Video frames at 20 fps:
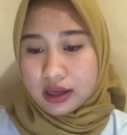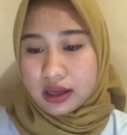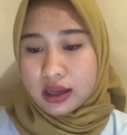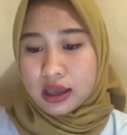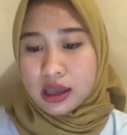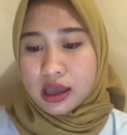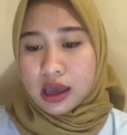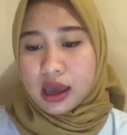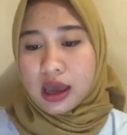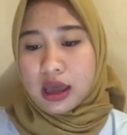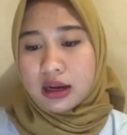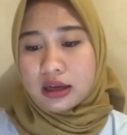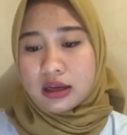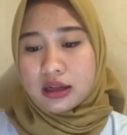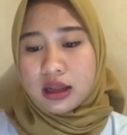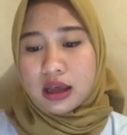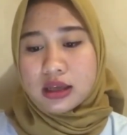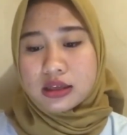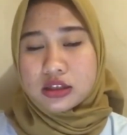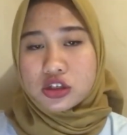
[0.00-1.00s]
And it
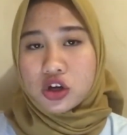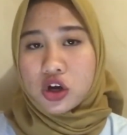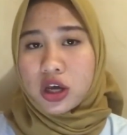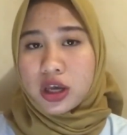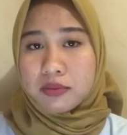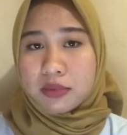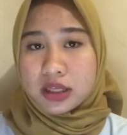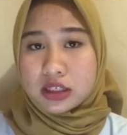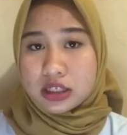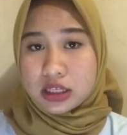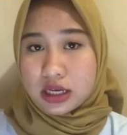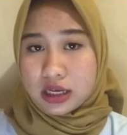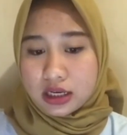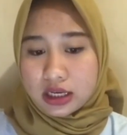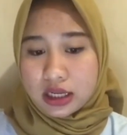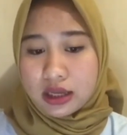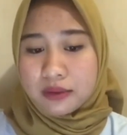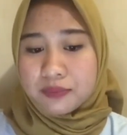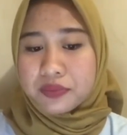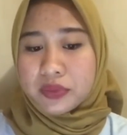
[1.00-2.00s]
has strong
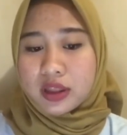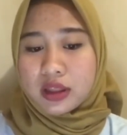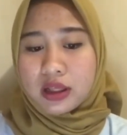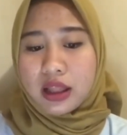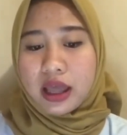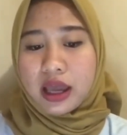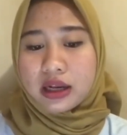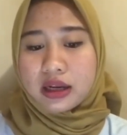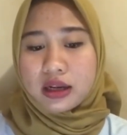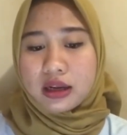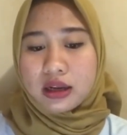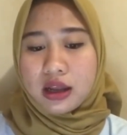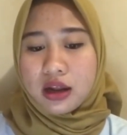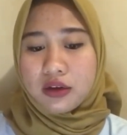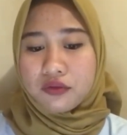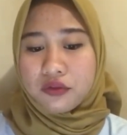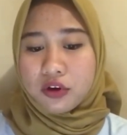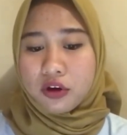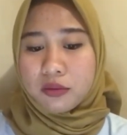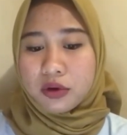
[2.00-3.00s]
imaginary, like that
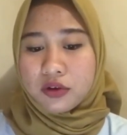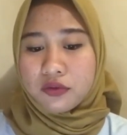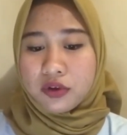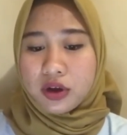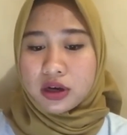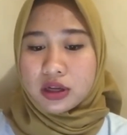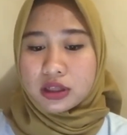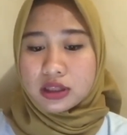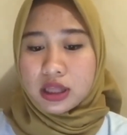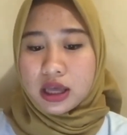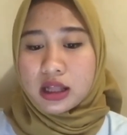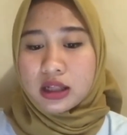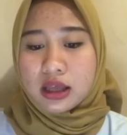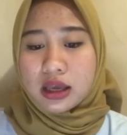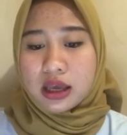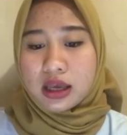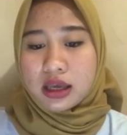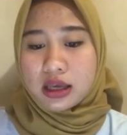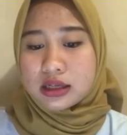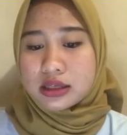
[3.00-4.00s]
from a fairy tale,
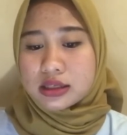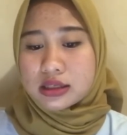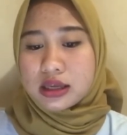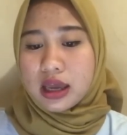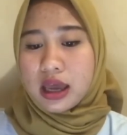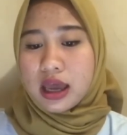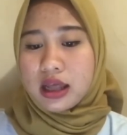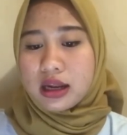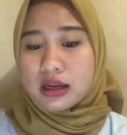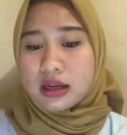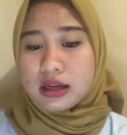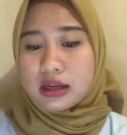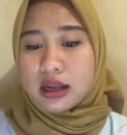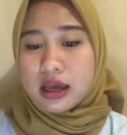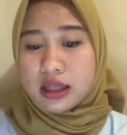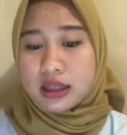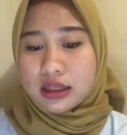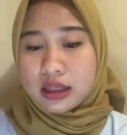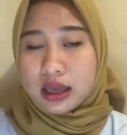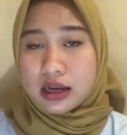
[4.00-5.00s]
hints and
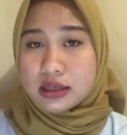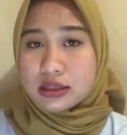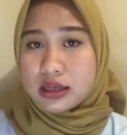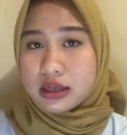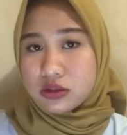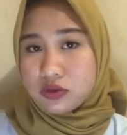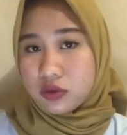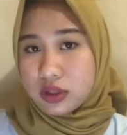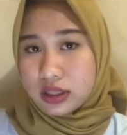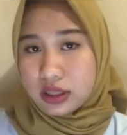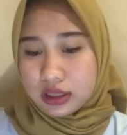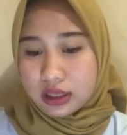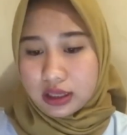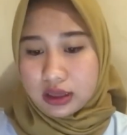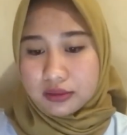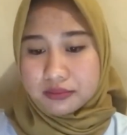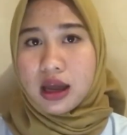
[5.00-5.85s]
death and sexuality.